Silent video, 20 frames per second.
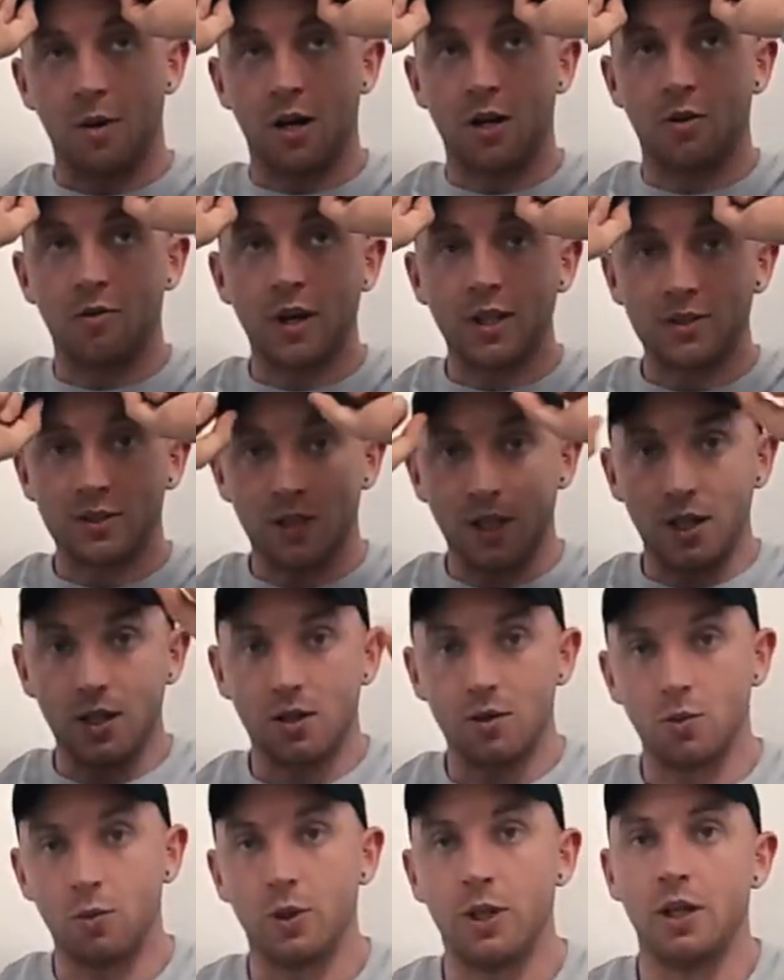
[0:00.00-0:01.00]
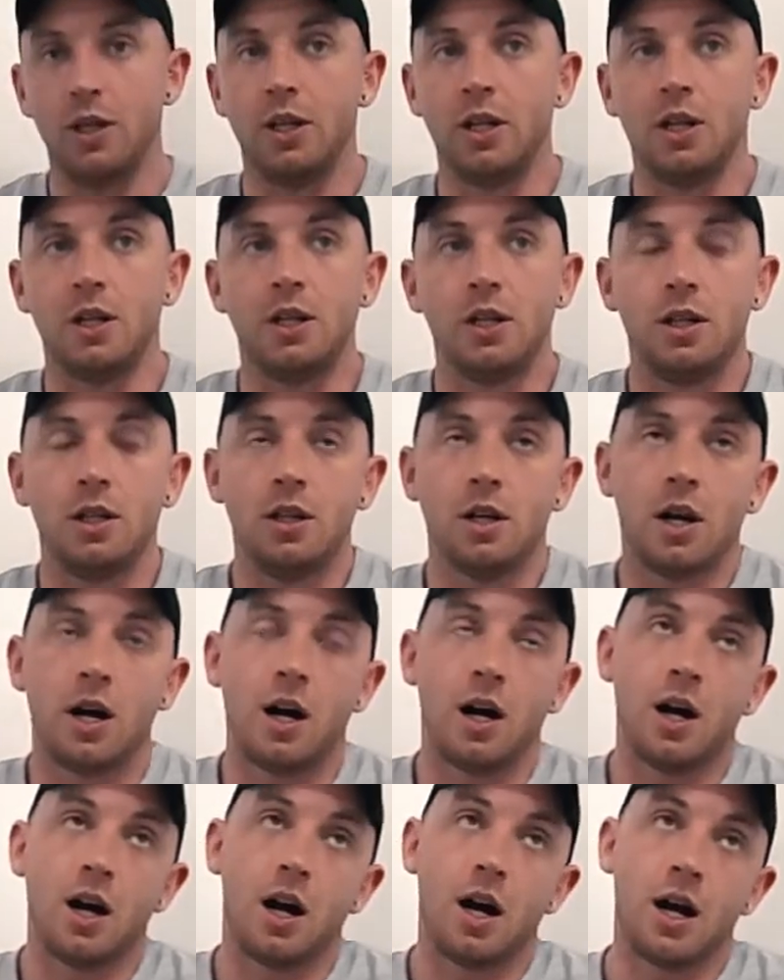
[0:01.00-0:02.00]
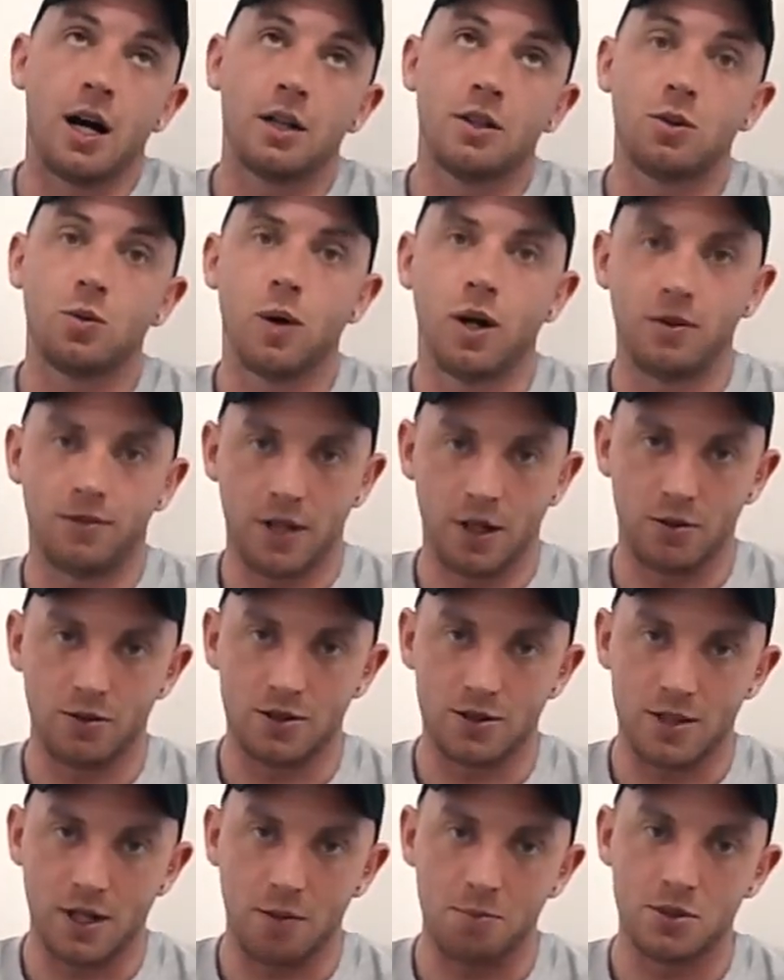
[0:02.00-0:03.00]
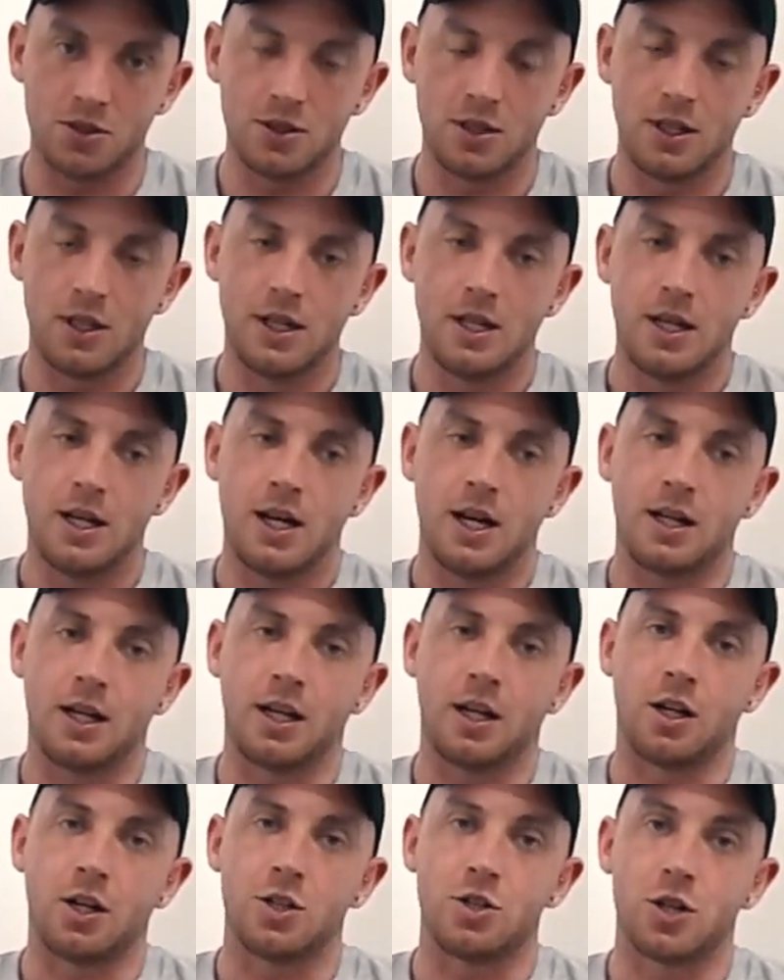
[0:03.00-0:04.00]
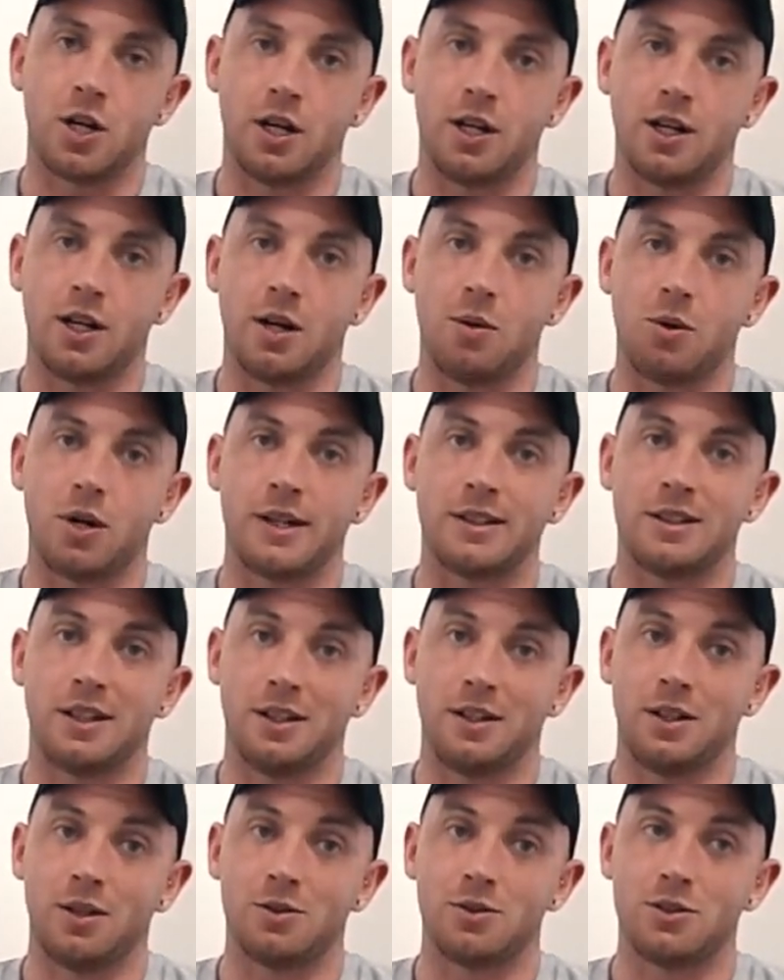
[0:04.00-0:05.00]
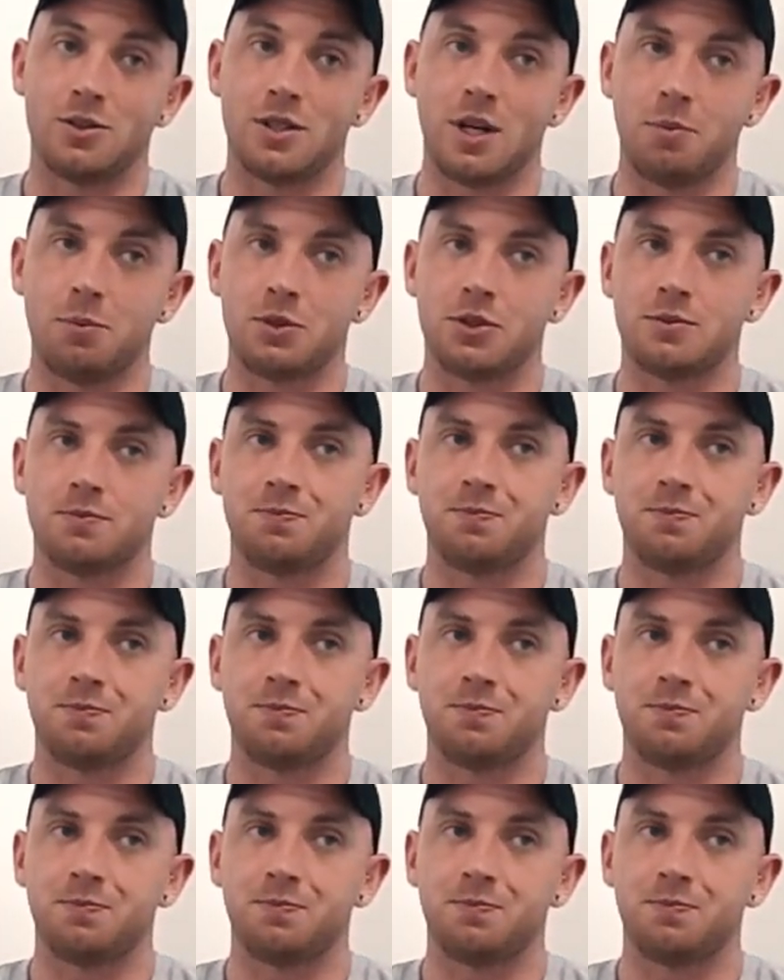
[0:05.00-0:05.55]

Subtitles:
a rest day we are at 12,000 steps. And then on a training day we're at 10,000 steps.